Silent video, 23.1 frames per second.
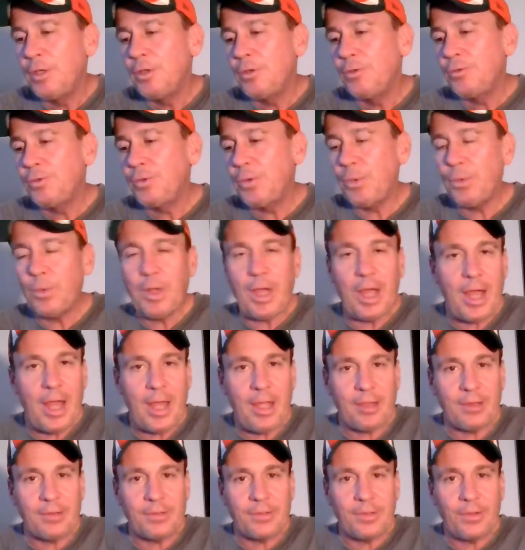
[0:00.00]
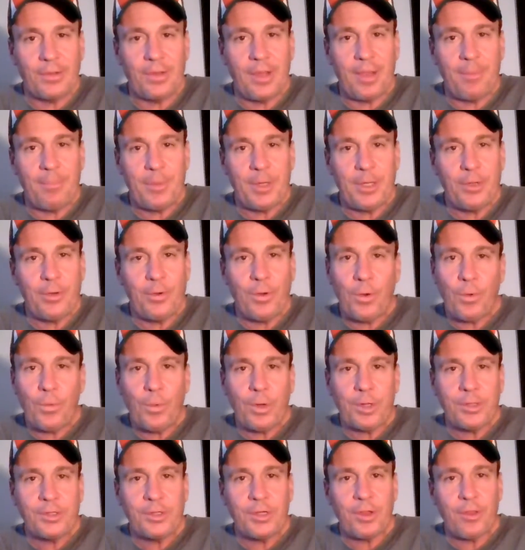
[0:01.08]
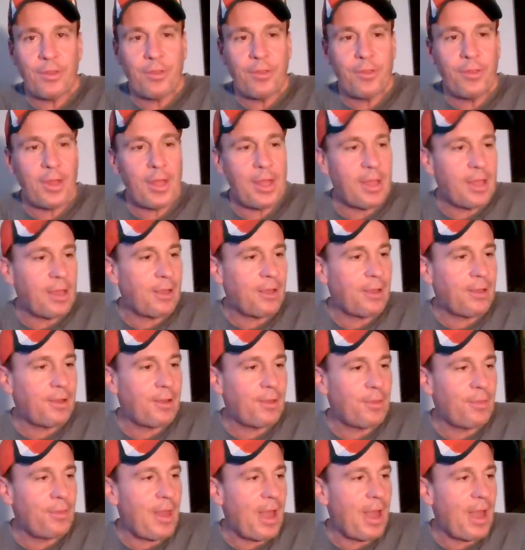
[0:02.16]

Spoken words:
So, guys, let me know what you think.